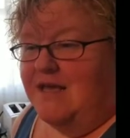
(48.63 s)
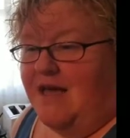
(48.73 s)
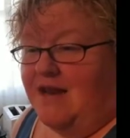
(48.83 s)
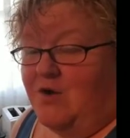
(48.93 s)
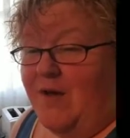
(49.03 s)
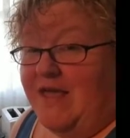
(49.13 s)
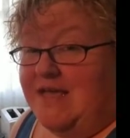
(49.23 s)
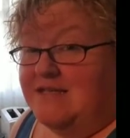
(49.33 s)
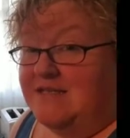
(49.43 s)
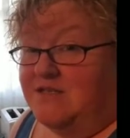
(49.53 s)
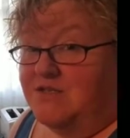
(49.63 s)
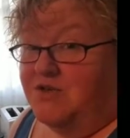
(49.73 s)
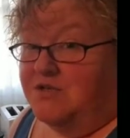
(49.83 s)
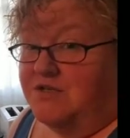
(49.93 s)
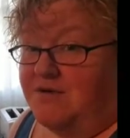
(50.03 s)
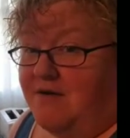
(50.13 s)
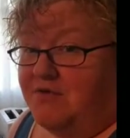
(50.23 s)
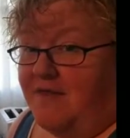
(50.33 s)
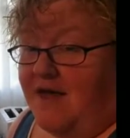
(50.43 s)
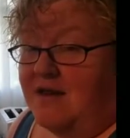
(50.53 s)
and a quick easy dessert to do after
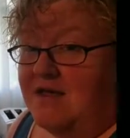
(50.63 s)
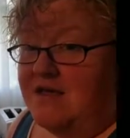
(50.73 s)
that.